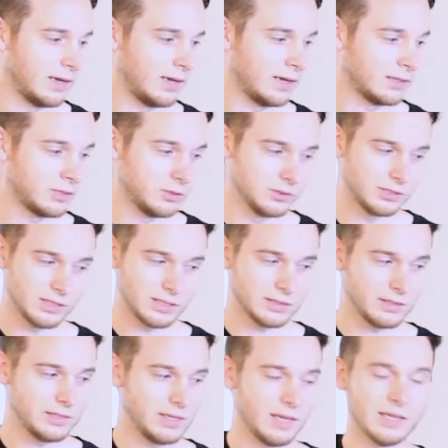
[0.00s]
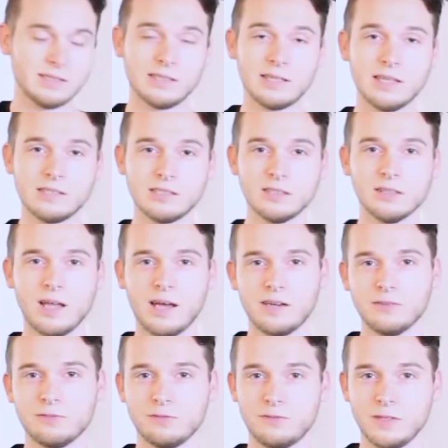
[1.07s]
acoustically is it gets a lot
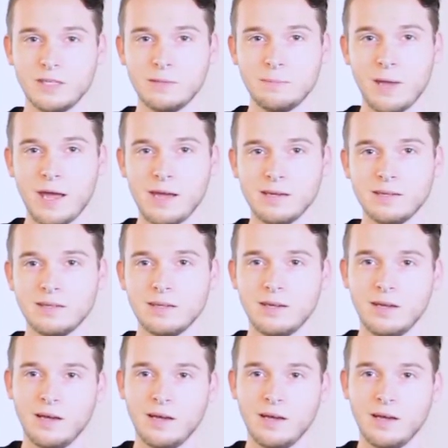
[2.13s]
of feedback.